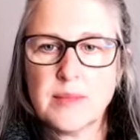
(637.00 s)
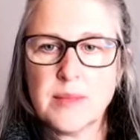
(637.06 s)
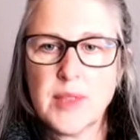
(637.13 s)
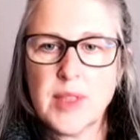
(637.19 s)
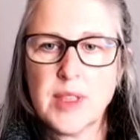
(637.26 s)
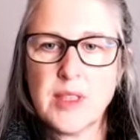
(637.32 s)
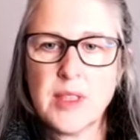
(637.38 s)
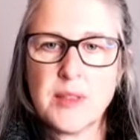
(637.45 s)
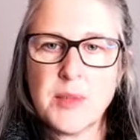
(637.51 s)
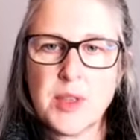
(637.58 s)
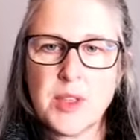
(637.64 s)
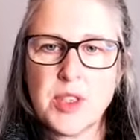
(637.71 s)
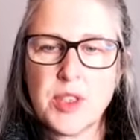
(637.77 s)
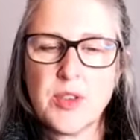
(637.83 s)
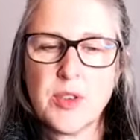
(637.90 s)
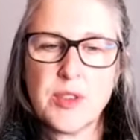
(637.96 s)
and as
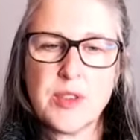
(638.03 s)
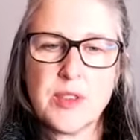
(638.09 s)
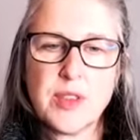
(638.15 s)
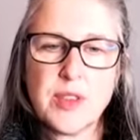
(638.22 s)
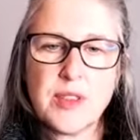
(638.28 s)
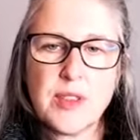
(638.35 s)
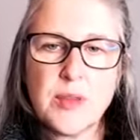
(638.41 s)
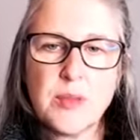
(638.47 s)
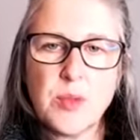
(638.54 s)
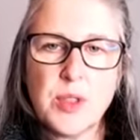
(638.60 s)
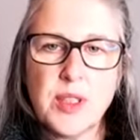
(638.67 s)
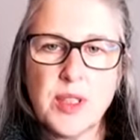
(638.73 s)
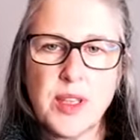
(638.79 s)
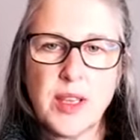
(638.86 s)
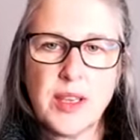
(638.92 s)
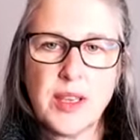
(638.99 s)
much as your system would
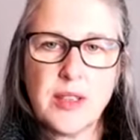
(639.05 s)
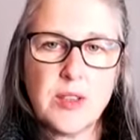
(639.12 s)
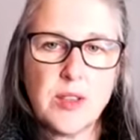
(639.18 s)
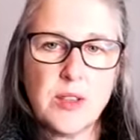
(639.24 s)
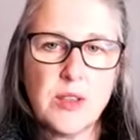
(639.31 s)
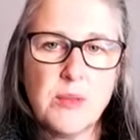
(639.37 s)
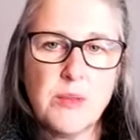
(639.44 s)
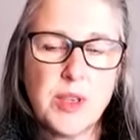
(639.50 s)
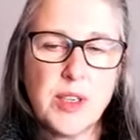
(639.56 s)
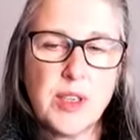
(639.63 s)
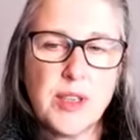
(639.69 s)
like to breathe